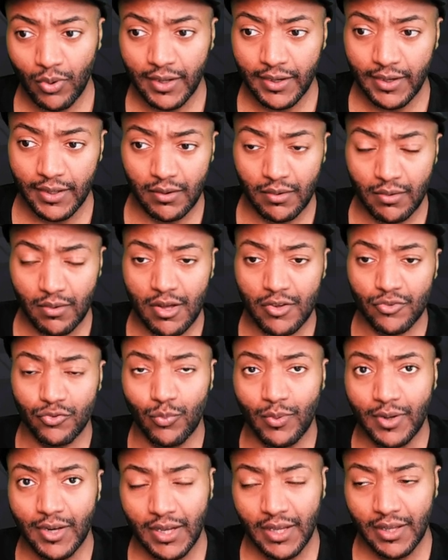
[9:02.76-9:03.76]
1, and
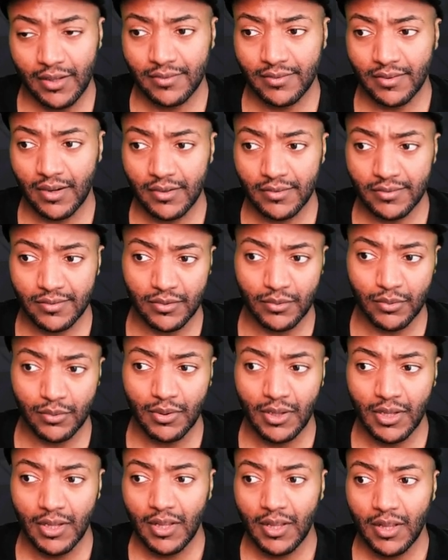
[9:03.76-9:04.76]
lost 1 against
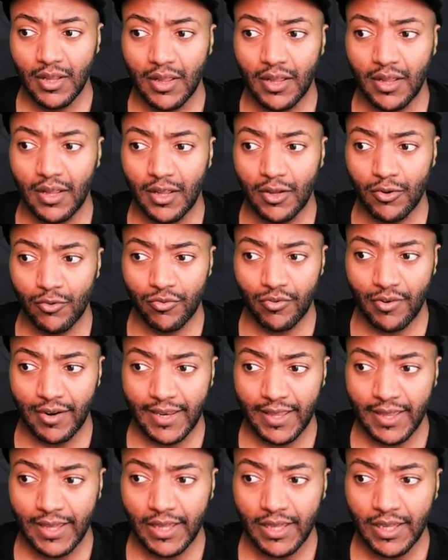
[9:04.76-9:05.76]
Arsenal.
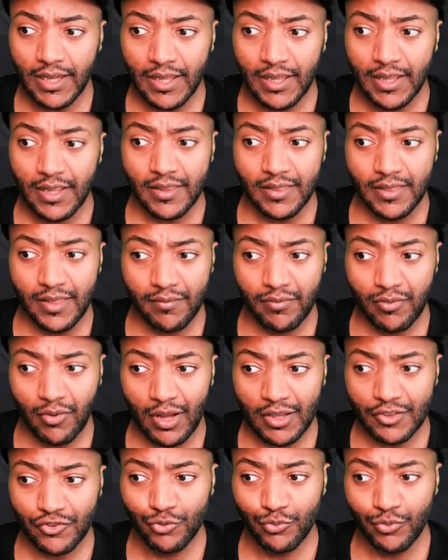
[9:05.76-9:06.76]
Reading, they've
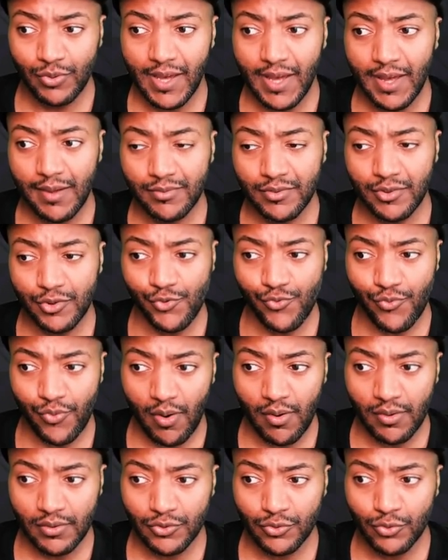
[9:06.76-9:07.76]
lost 2 games,
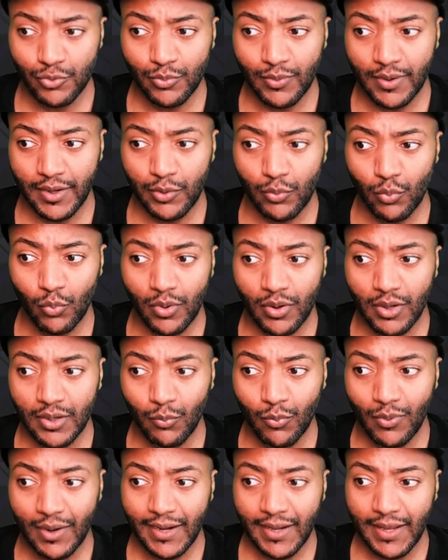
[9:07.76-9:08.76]
drawn 2, and
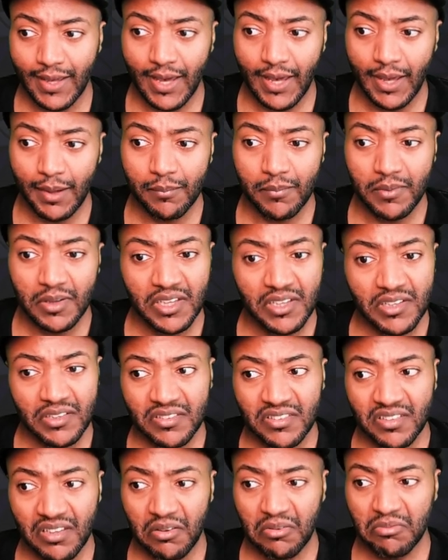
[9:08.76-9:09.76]
won 1 game.
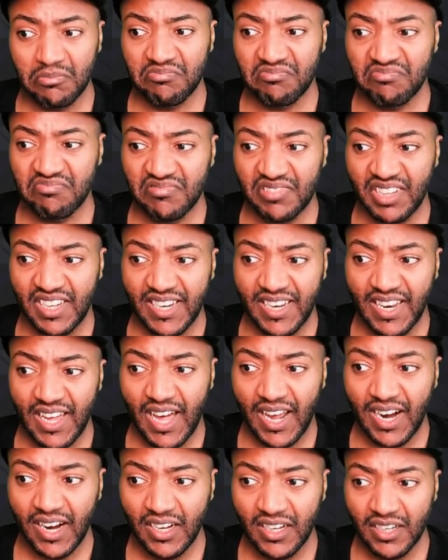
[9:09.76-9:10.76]
So they're
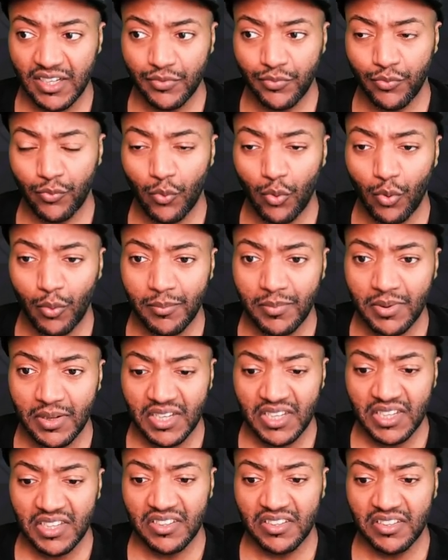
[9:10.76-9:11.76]
not in good form.
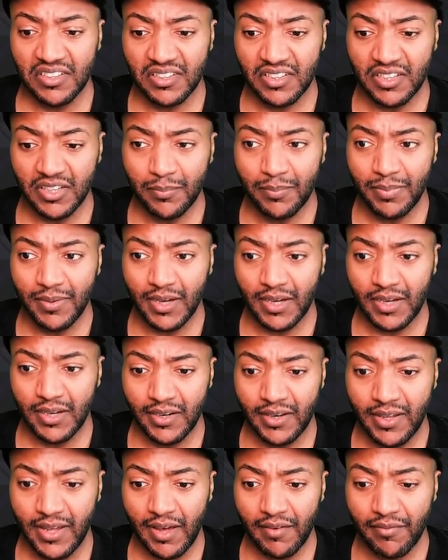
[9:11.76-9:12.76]
This could be a
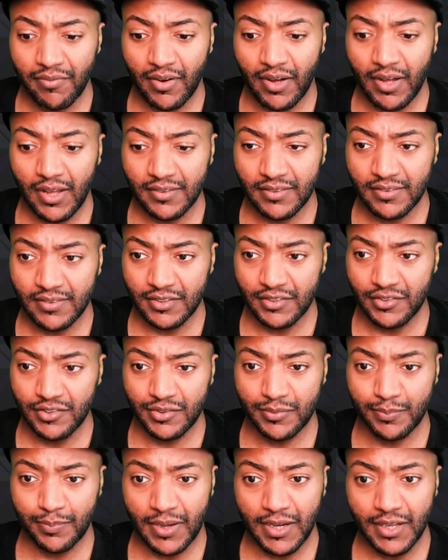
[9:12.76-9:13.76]
good game for us to
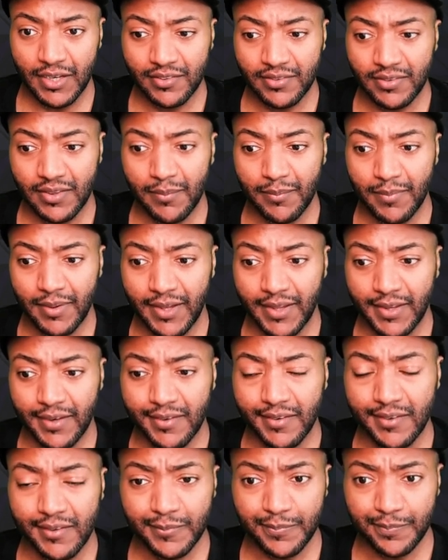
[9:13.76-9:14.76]
just punish them
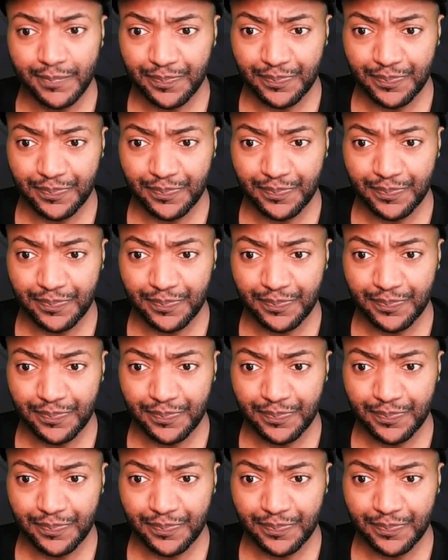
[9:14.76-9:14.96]
and